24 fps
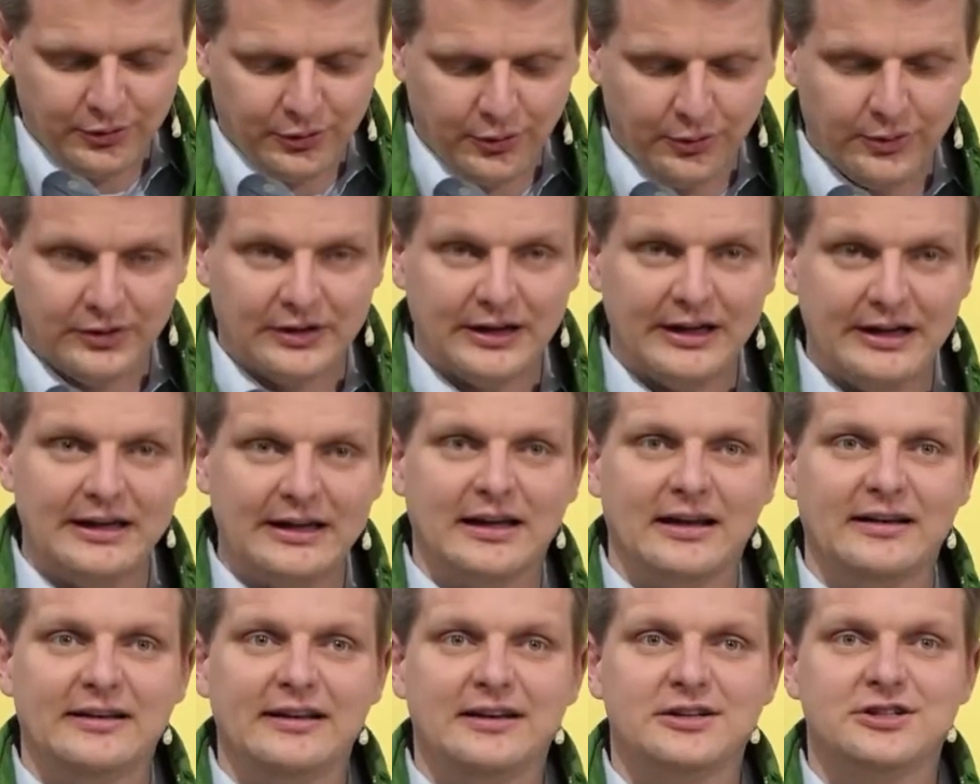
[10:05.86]
An
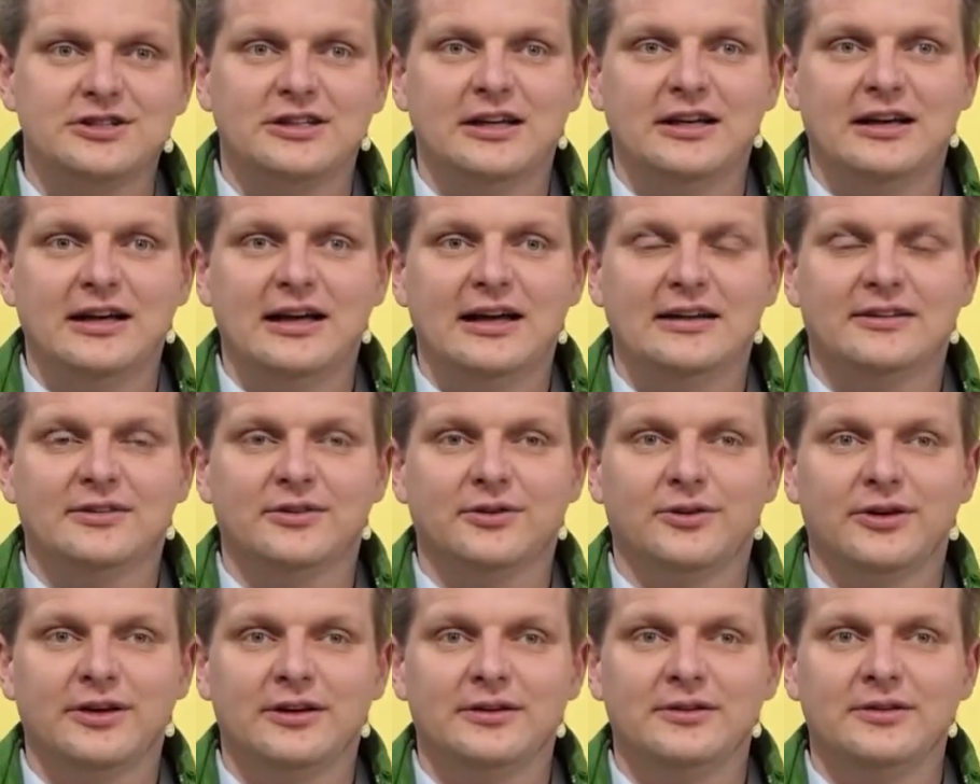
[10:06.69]
important factor to keep in
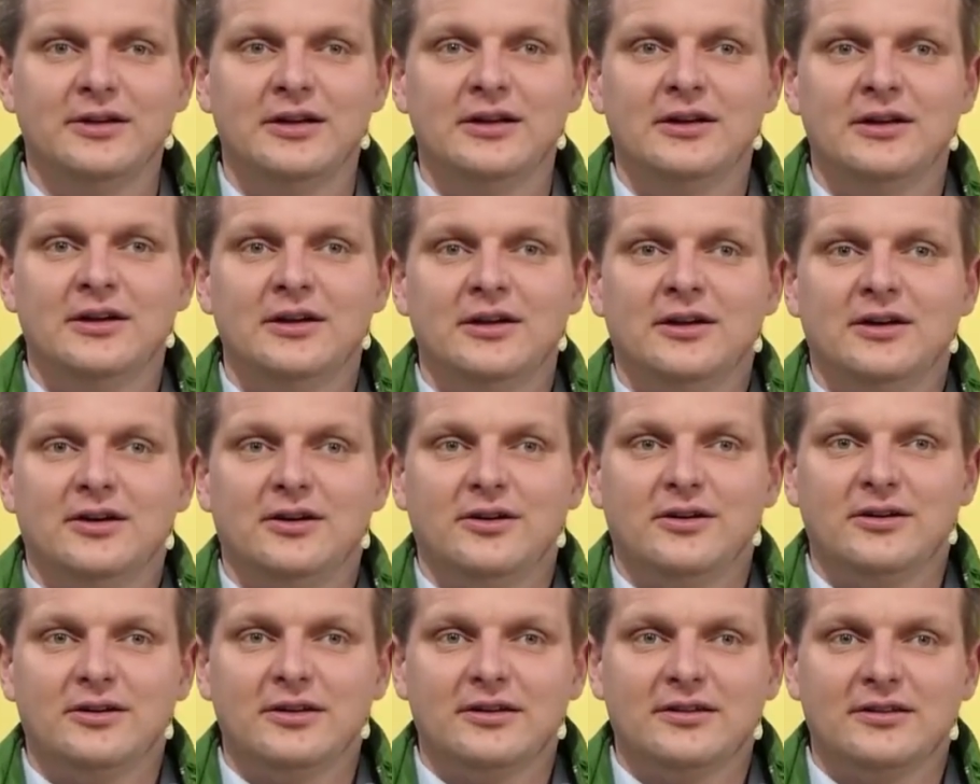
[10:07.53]
mind when
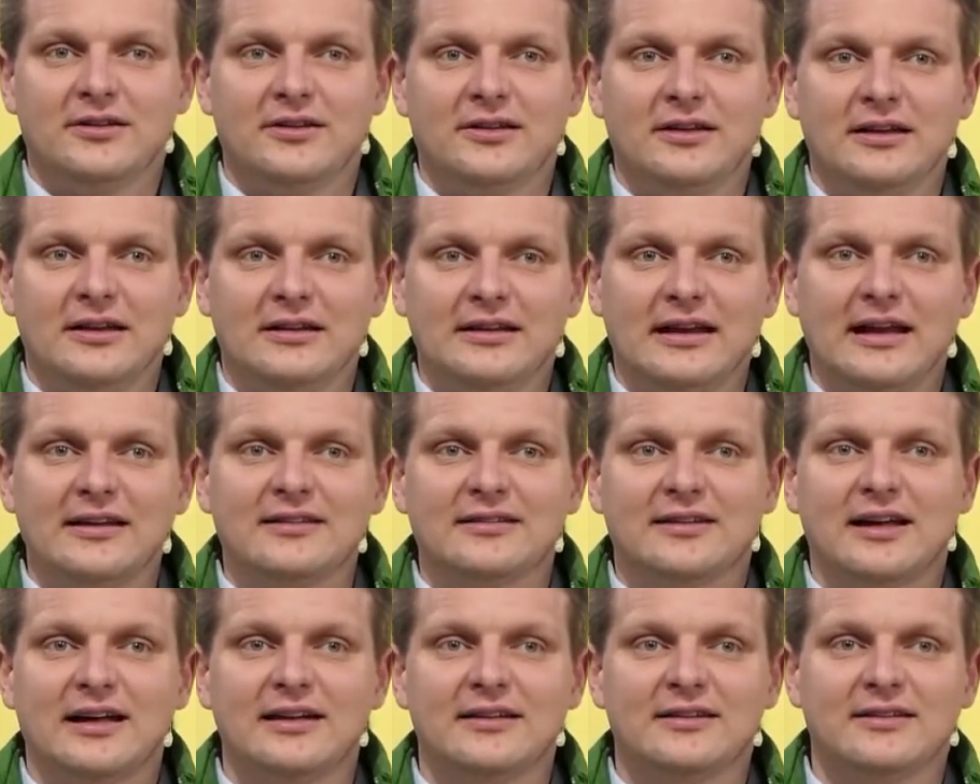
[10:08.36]
operating in fragile
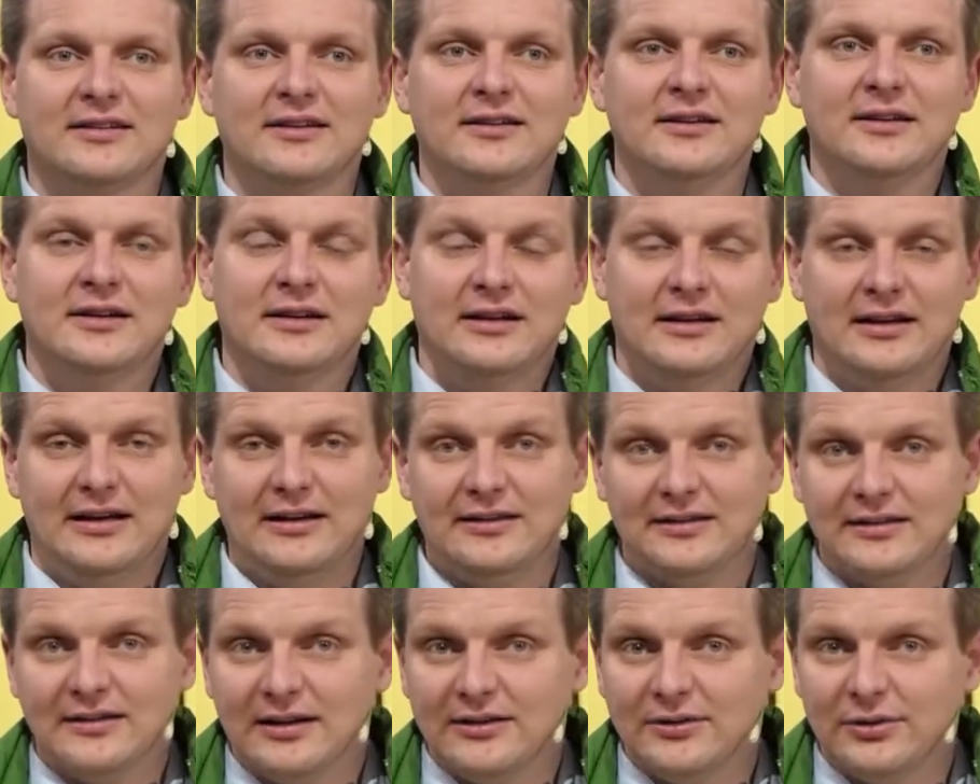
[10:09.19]
or
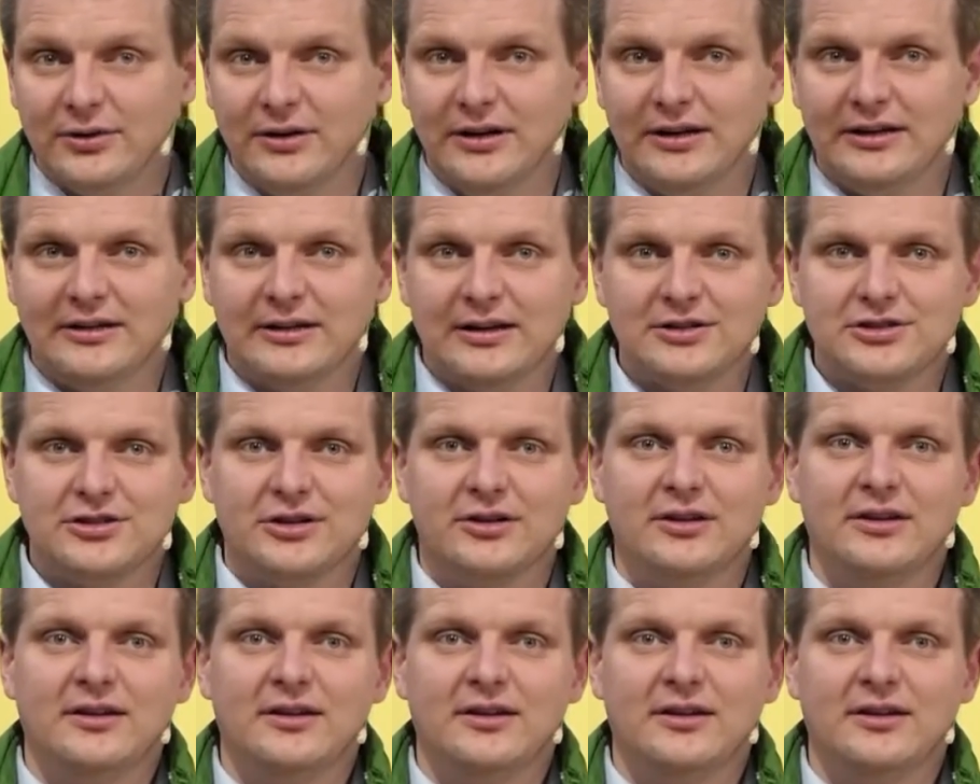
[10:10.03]
damp areas.